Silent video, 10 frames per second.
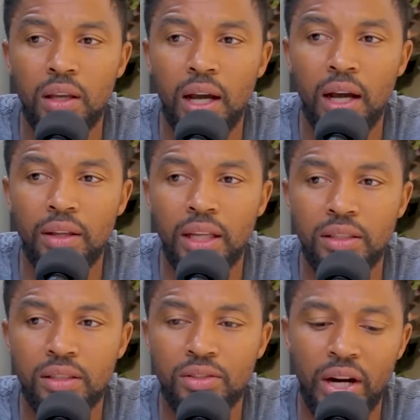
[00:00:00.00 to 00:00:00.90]

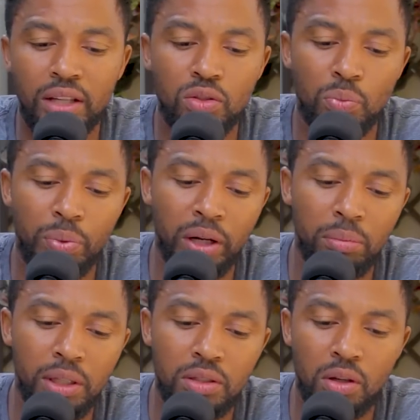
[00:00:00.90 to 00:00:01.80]
that's trying to bring
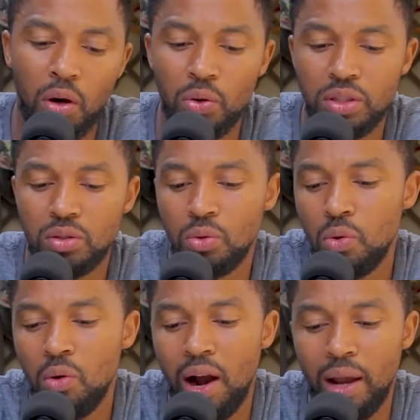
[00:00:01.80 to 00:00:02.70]
me closer to
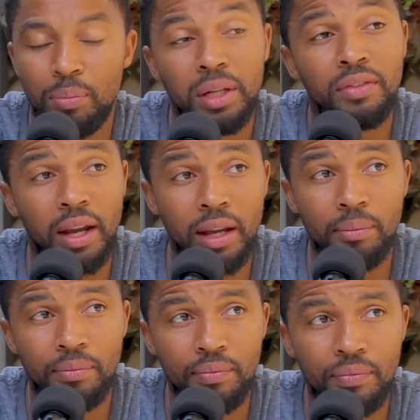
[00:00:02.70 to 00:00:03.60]
who I believe I
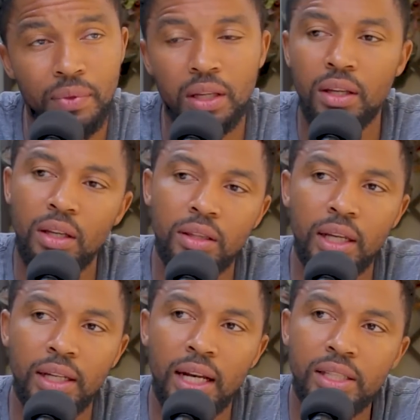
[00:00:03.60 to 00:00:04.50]
am. The
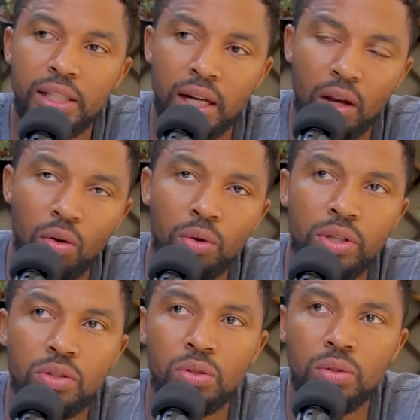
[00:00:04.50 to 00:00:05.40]
analogy that I
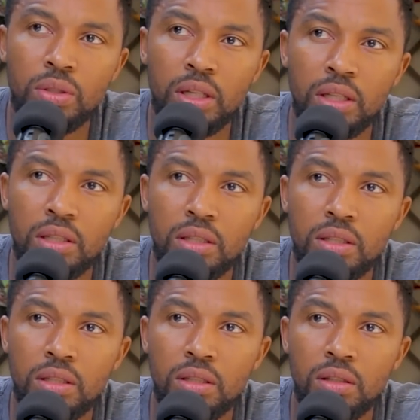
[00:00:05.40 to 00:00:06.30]
always use
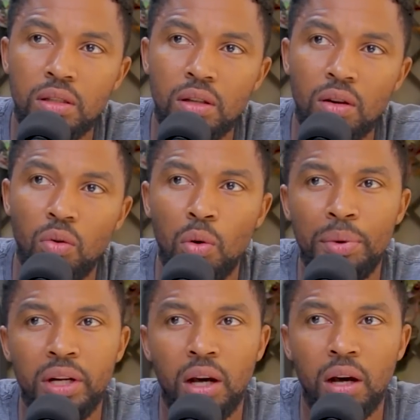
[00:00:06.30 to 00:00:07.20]
is
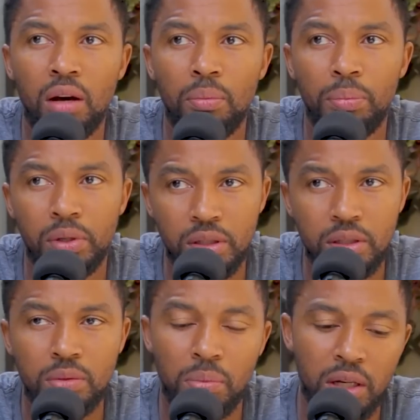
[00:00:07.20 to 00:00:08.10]
women are
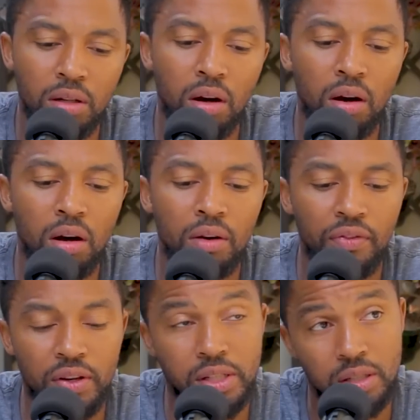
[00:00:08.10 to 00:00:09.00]
birds, men are
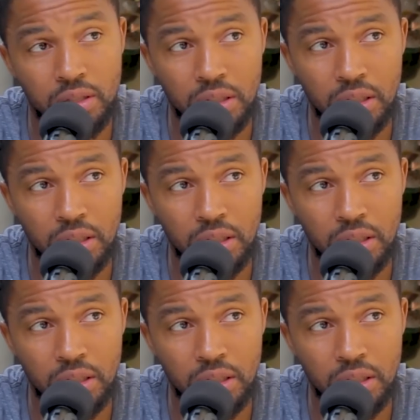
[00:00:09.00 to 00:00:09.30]
fish.